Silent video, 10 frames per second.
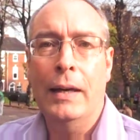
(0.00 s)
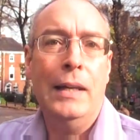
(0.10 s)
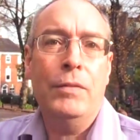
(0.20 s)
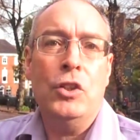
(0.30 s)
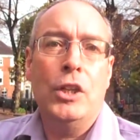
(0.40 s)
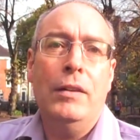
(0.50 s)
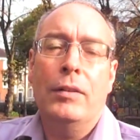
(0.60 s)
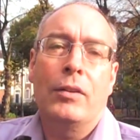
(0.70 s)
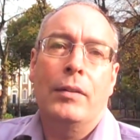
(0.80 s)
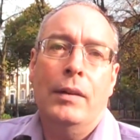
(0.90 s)
And even
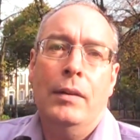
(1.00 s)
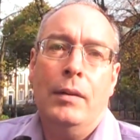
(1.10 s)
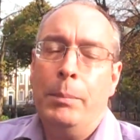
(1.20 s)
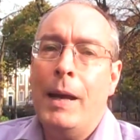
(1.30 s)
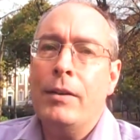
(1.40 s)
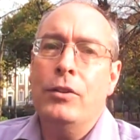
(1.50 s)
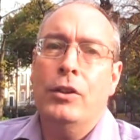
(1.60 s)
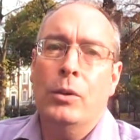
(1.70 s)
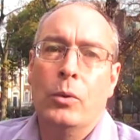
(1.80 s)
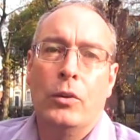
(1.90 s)
Jesus, in the
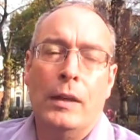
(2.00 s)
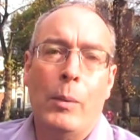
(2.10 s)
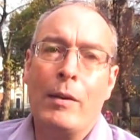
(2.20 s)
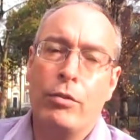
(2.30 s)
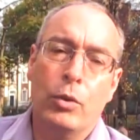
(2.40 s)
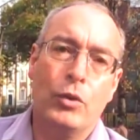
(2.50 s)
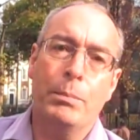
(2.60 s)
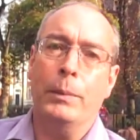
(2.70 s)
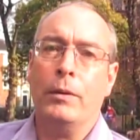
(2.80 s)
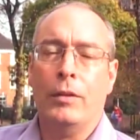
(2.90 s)
Beatitudes, he went through
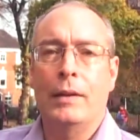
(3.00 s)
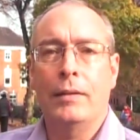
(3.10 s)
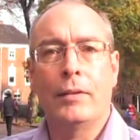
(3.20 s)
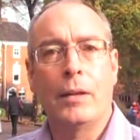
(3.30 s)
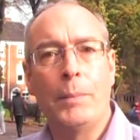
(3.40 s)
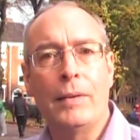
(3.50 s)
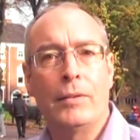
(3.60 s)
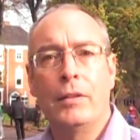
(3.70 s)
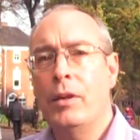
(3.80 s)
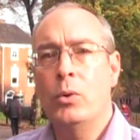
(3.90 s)
simple things like
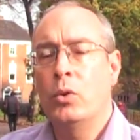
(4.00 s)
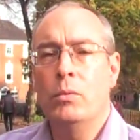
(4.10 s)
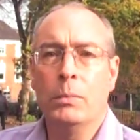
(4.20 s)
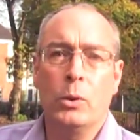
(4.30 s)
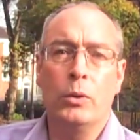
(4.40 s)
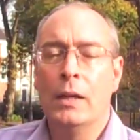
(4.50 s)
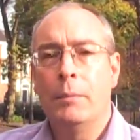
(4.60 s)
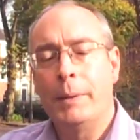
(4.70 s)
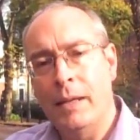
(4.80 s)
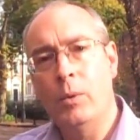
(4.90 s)
blessed are those who mourn,
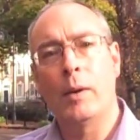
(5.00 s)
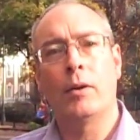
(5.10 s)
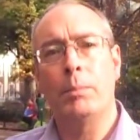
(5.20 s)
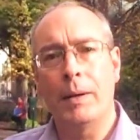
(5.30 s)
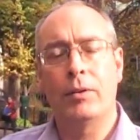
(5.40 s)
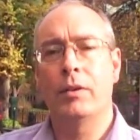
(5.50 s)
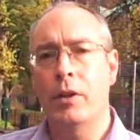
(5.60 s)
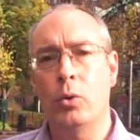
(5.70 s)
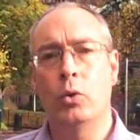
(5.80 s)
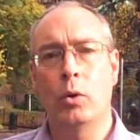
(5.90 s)
but then he went on, blessed are
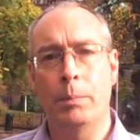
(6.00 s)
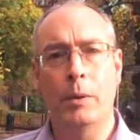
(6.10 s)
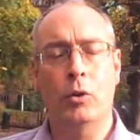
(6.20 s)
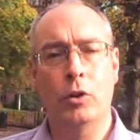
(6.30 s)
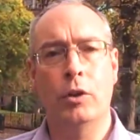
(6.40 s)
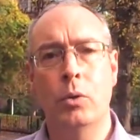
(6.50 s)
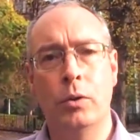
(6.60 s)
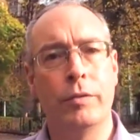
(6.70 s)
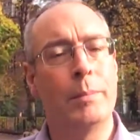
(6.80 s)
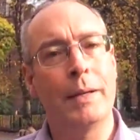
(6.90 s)
those who are
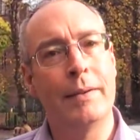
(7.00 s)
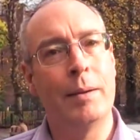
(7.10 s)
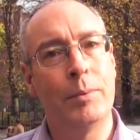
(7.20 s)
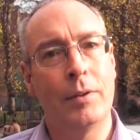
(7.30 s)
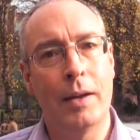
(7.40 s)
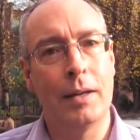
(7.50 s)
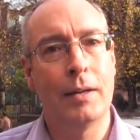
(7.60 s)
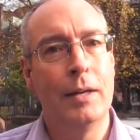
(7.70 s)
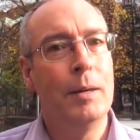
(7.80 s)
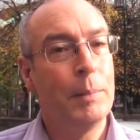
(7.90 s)
persecuted for my name's
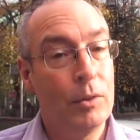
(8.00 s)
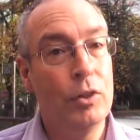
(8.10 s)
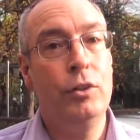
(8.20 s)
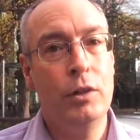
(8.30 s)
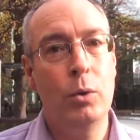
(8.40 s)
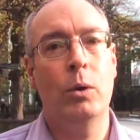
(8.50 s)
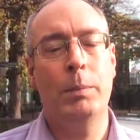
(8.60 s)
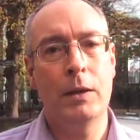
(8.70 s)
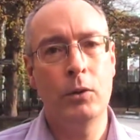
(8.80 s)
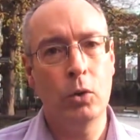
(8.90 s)
sake, because he knew
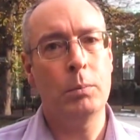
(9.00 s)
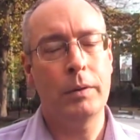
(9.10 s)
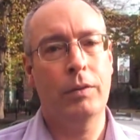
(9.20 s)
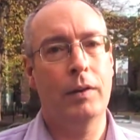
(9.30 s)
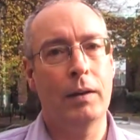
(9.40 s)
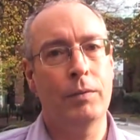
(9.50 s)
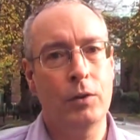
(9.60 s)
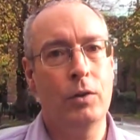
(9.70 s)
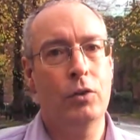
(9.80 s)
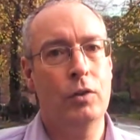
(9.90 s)
it'd be a normal thing for
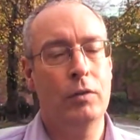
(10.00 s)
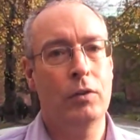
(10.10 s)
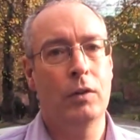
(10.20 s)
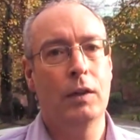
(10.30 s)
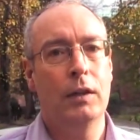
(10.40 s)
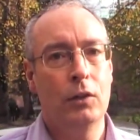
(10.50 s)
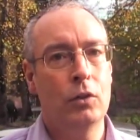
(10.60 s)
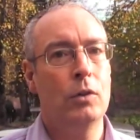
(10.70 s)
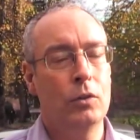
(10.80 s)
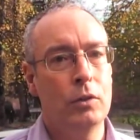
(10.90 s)
Christians
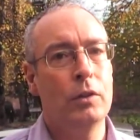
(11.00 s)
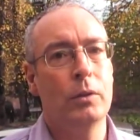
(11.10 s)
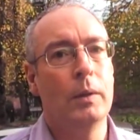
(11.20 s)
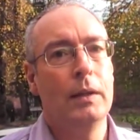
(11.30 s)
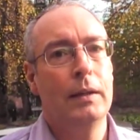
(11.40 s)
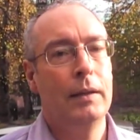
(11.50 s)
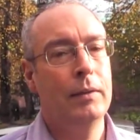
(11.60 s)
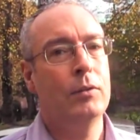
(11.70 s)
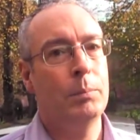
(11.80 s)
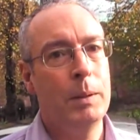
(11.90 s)
to do,
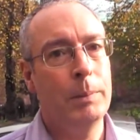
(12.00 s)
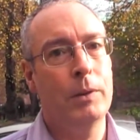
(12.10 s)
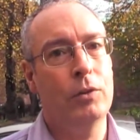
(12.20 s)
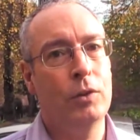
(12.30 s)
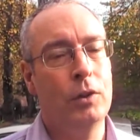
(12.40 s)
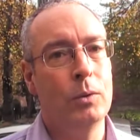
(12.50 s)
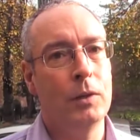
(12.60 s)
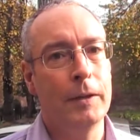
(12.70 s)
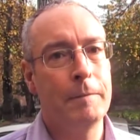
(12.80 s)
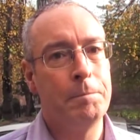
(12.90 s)
is to be
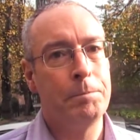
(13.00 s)
persecuted.